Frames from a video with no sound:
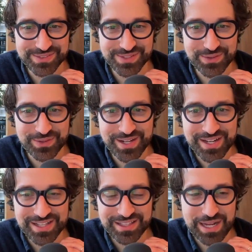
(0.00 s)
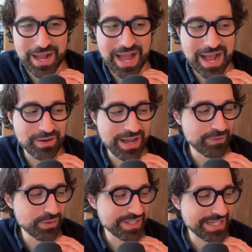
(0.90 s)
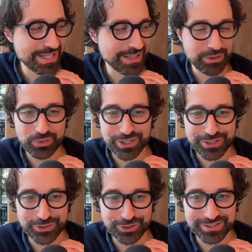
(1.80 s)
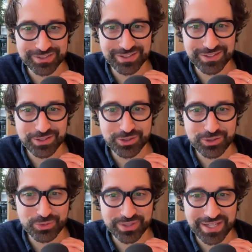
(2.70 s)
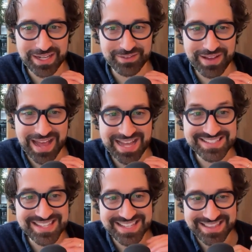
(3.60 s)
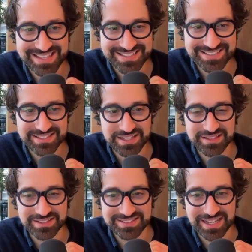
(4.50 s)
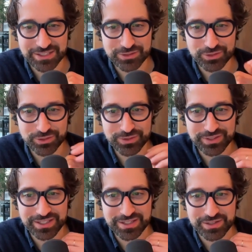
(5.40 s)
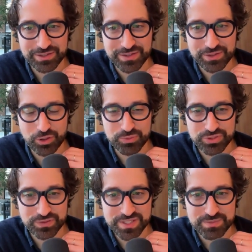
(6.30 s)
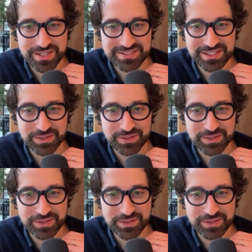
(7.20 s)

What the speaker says: So, like, how have you seen any, like, really good creative ads in this sector, in the home service space?